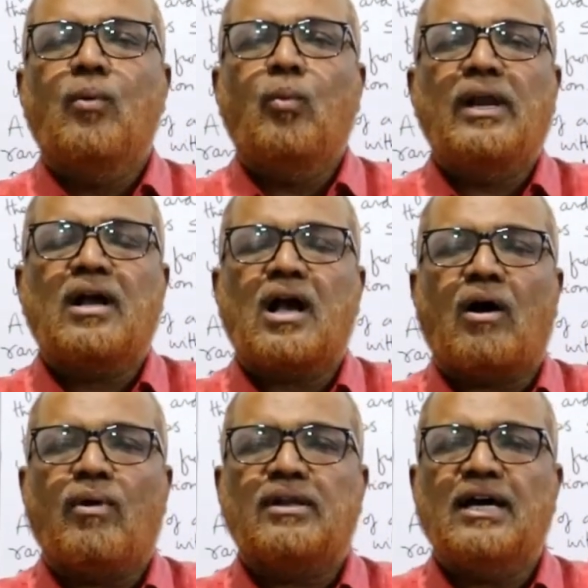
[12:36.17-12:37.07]
will
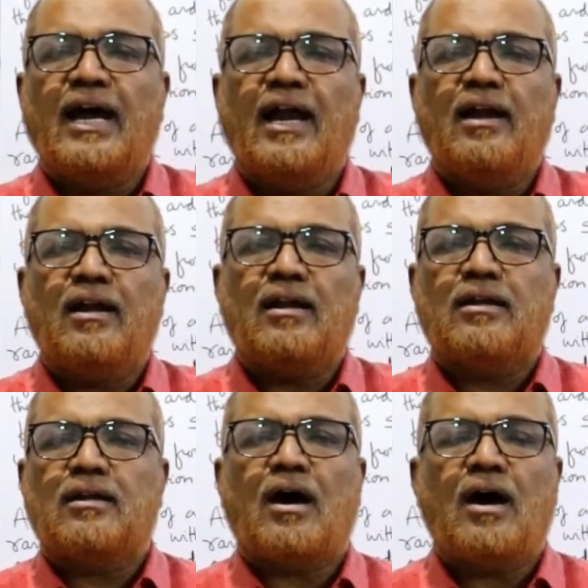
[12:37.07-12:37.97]
cover the
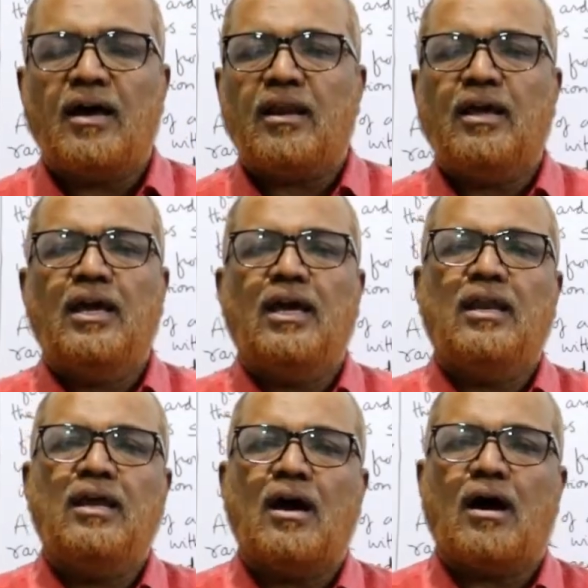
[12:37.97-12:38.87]
entire
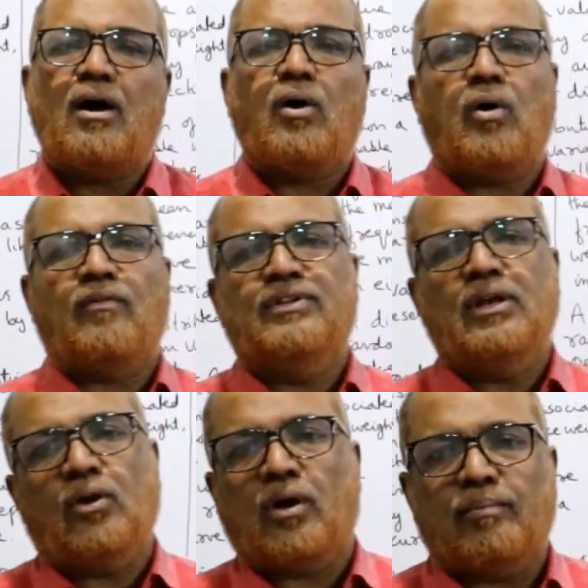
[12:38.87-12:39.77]
area of the
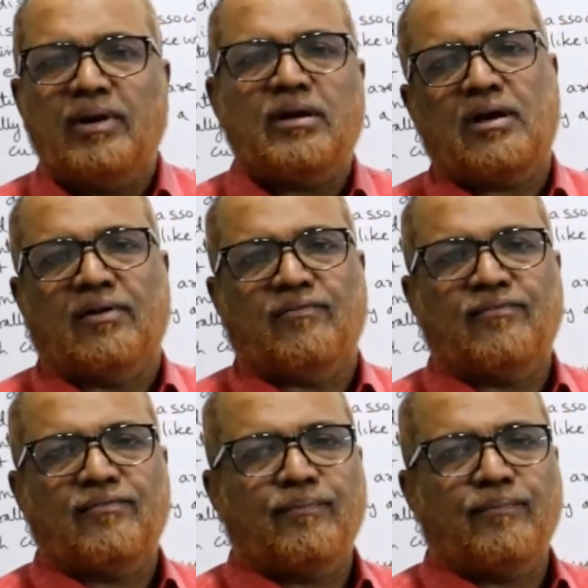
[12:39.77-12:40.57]
normal curve.